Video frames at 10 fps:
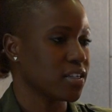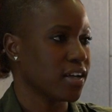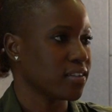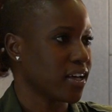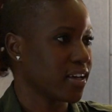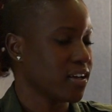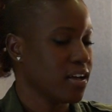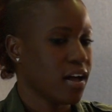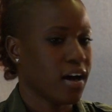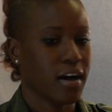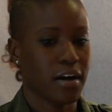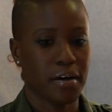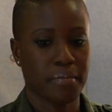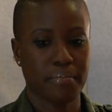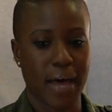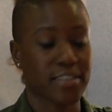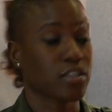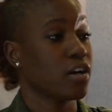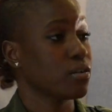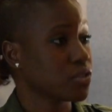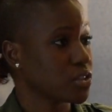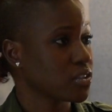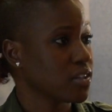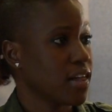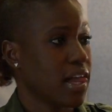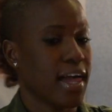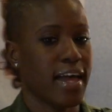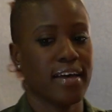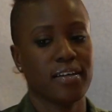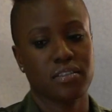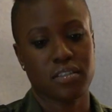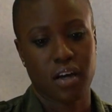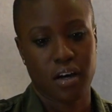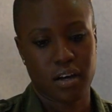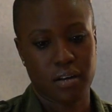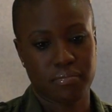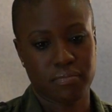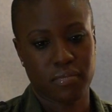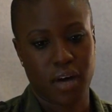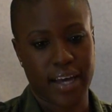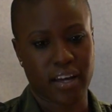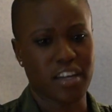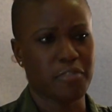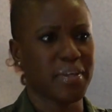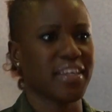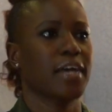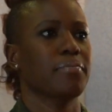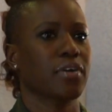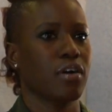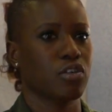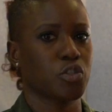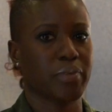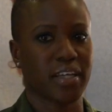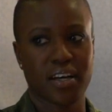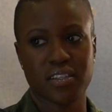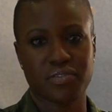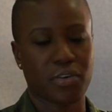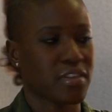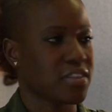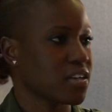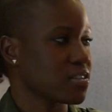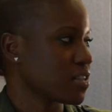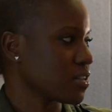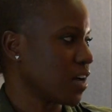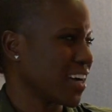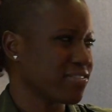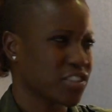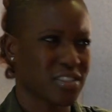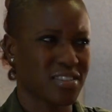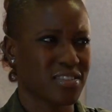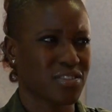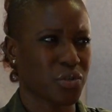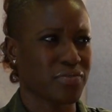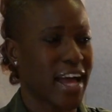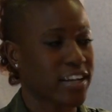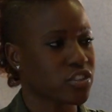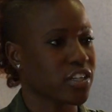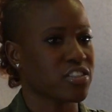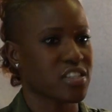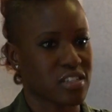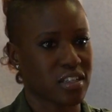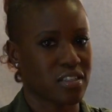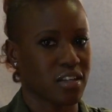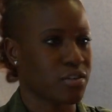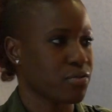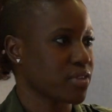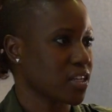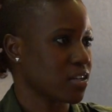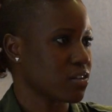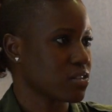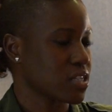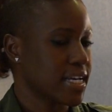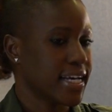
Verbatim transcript: in la um, as a coach and um, i kind of became a coach because of all the things that i've just sort of naturally artistically done over the years